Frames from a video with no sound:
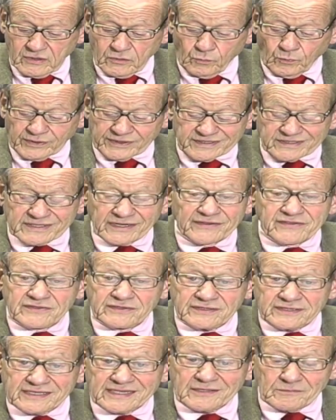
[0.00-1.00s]
One
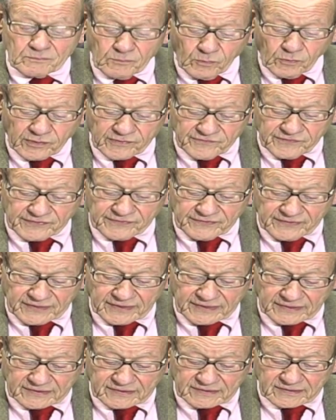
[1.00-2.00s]
doesn't need more than
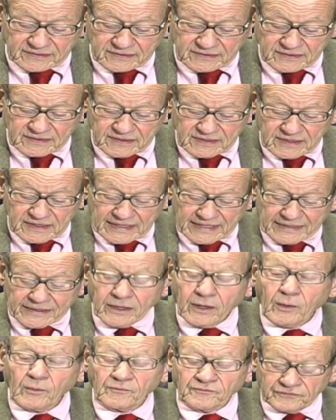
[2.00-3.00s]
that, and
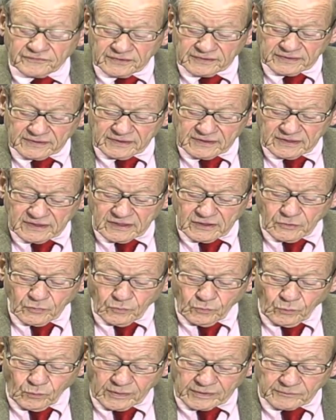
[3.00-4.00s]
hopefully
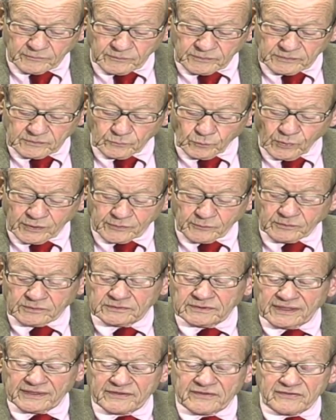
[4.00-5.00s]
one will, one will
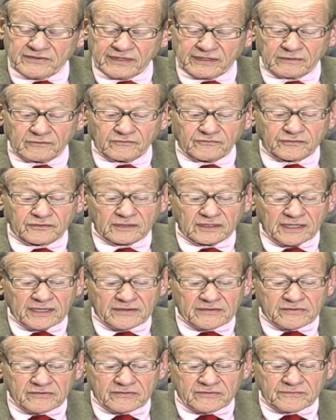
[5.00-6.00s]
not settle for
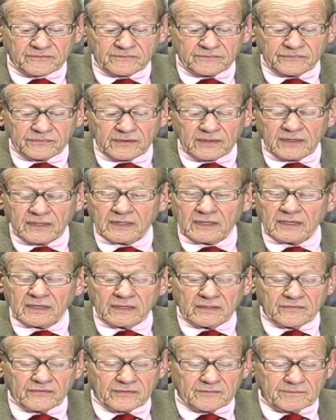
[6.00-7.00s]
less.
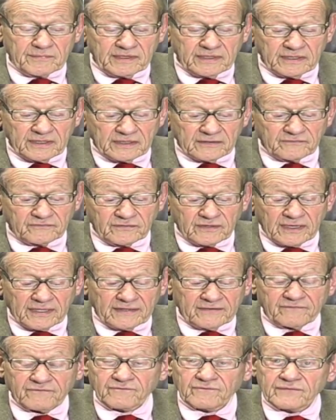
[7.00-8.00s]
The meaning of
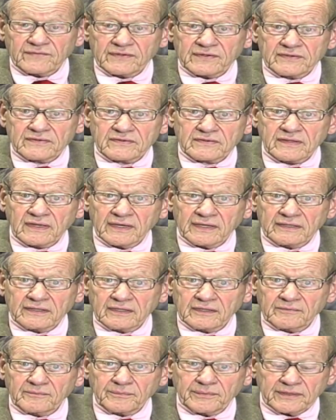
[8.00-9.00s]
life is tied
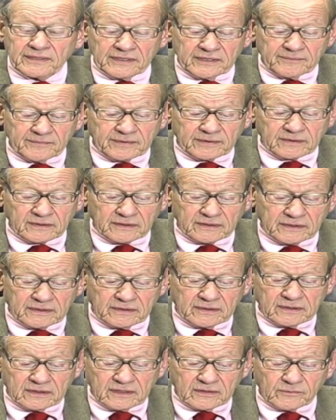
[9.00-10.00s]
up
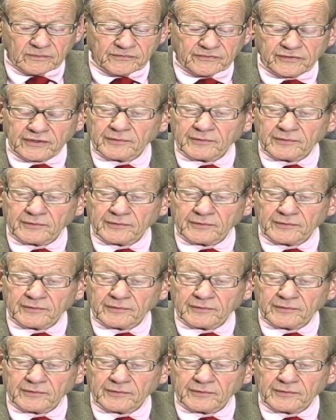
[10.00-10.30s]
intimately with